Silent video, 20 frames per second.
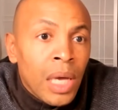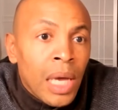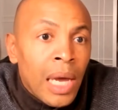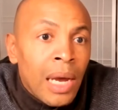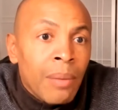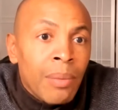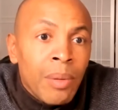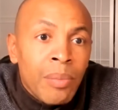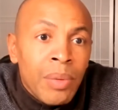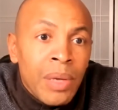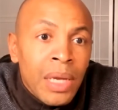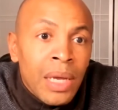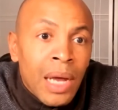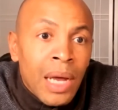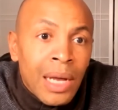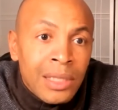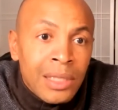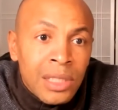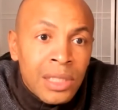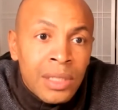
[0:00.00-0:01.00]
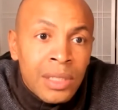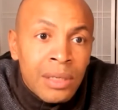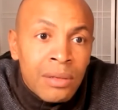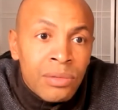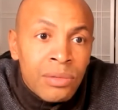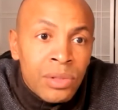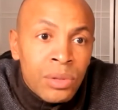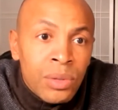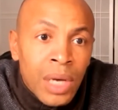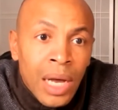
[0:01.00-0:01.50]
Airbnb actually
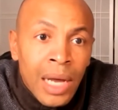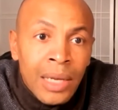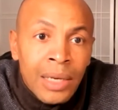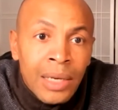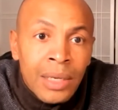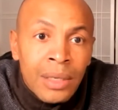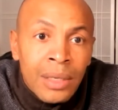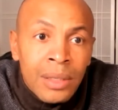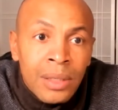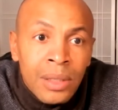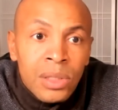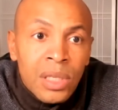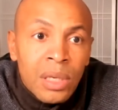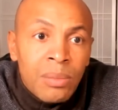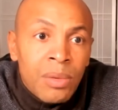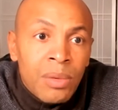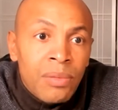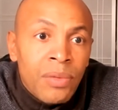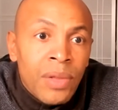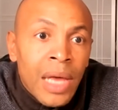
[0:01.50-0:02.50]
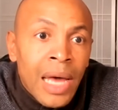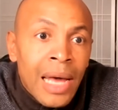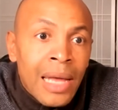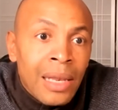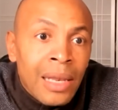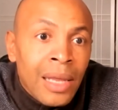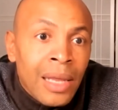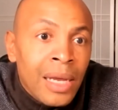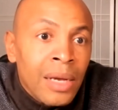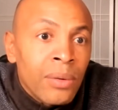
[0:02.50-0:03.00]
gives you kind of some of
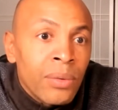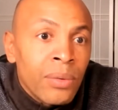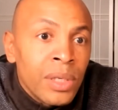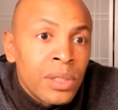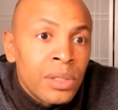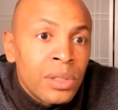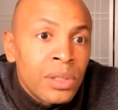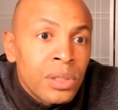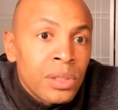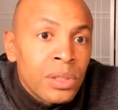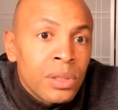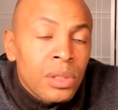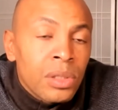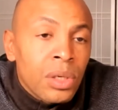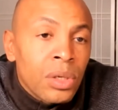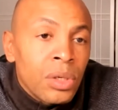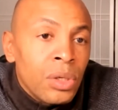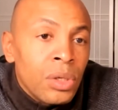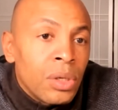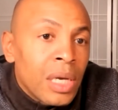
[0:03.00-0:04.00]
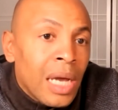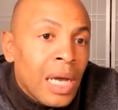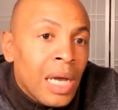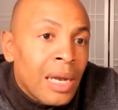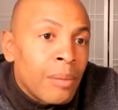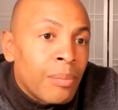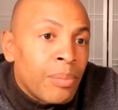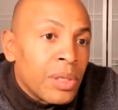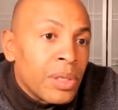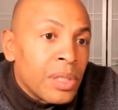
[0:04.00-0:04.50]
that language. So you could
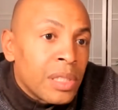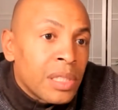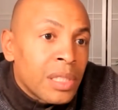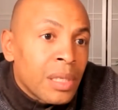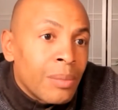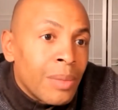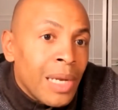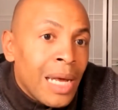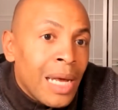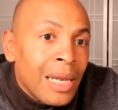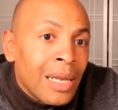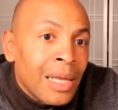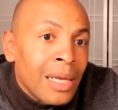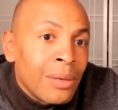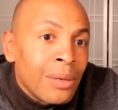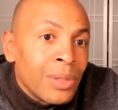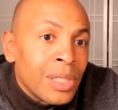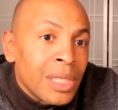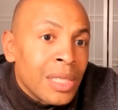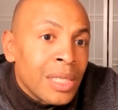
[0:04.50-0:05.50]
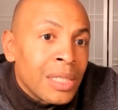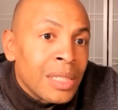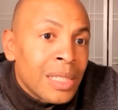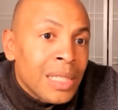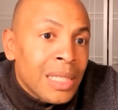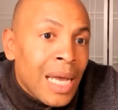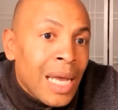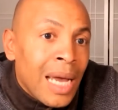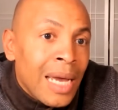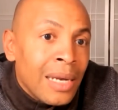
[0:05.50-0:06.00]
kind of put some of that language
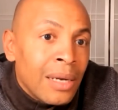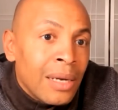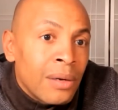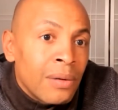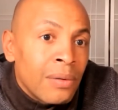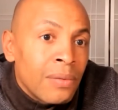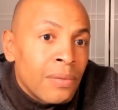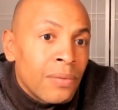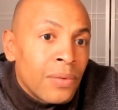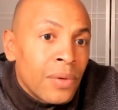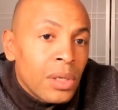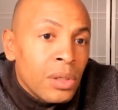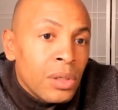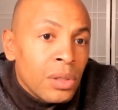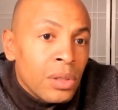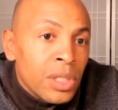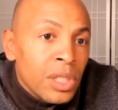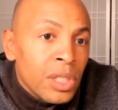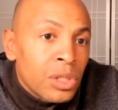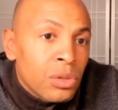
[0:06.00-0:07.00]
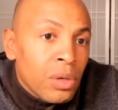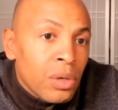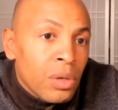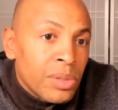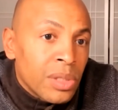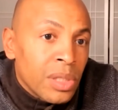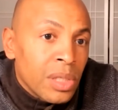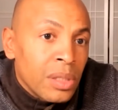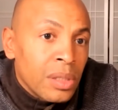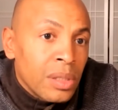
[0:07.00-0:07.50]
inside of your
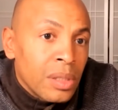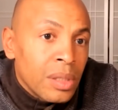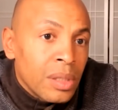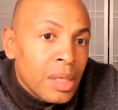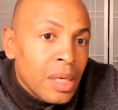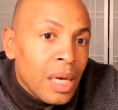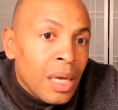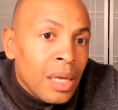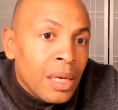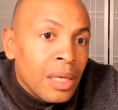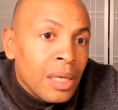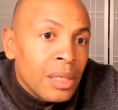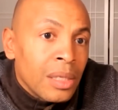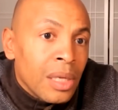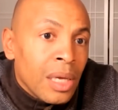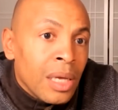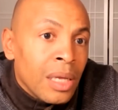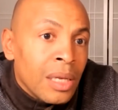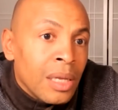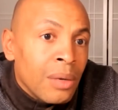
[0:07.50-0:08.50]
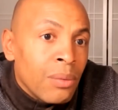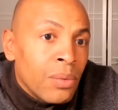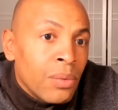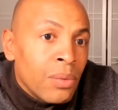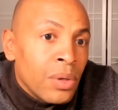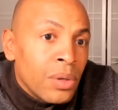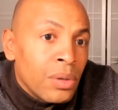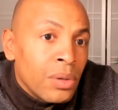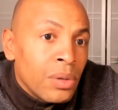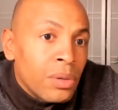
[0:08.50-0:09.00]
description, and it
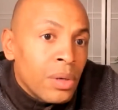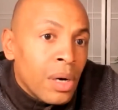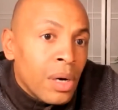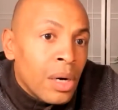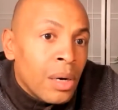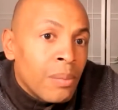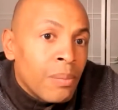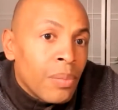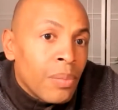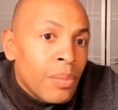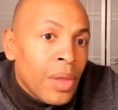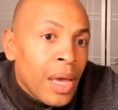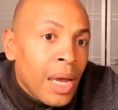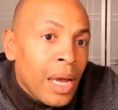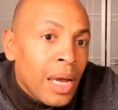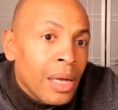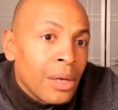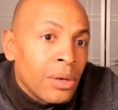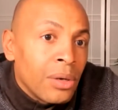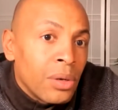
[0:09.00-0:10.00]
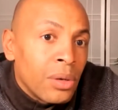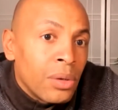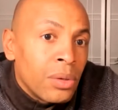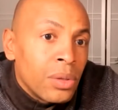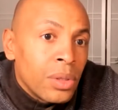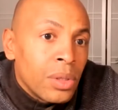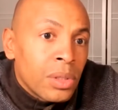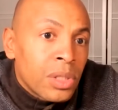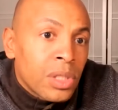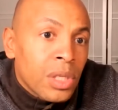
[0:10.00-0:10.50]
will handle
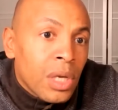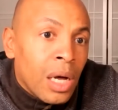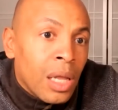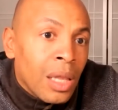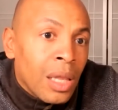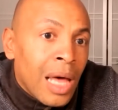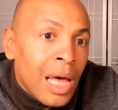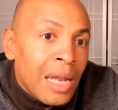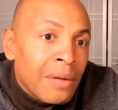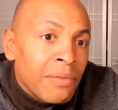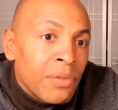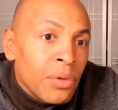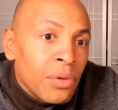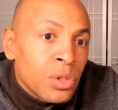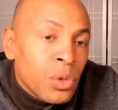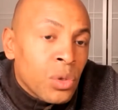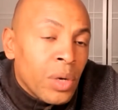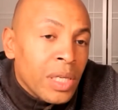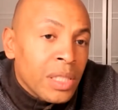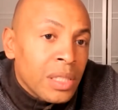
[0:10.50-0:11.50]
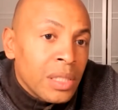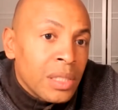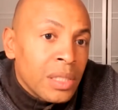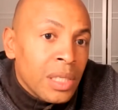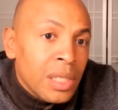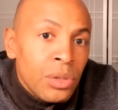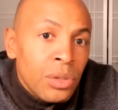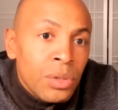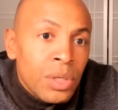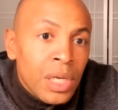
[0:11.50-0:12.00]
a lot of those questions. And you